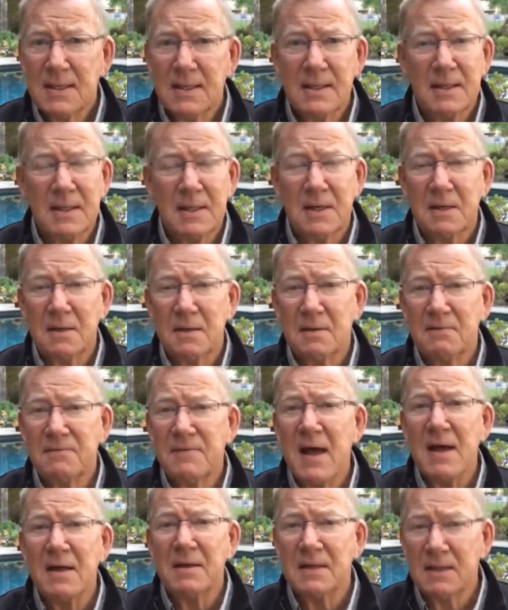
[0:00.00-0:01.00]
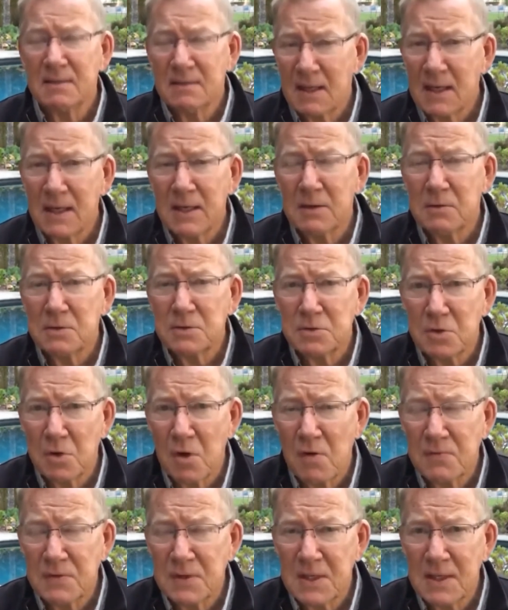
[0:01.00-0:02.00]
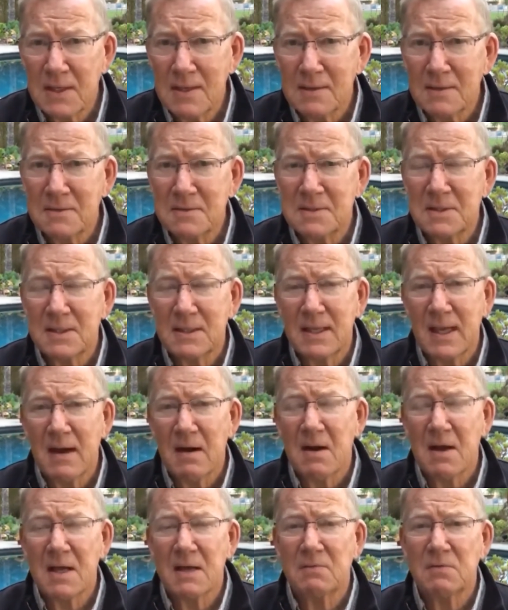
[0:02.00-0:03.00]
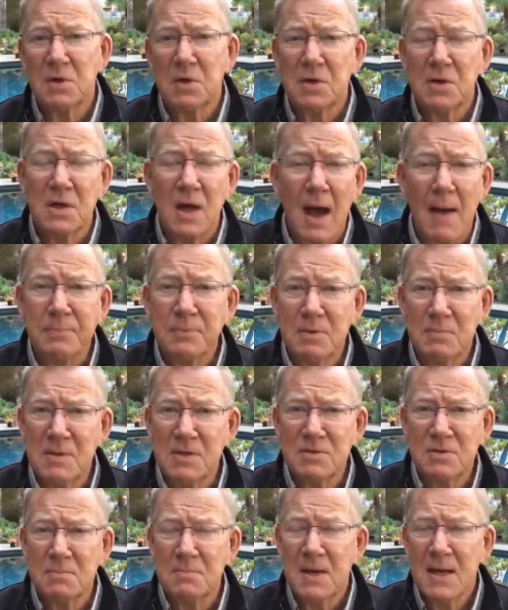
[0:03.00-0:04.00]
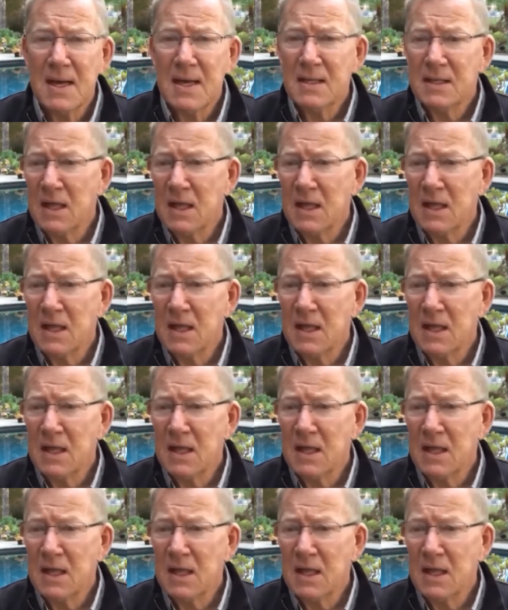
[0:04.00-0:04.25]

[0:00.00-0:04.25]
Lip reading: that are found in the literature over the years in the area of learned optimism.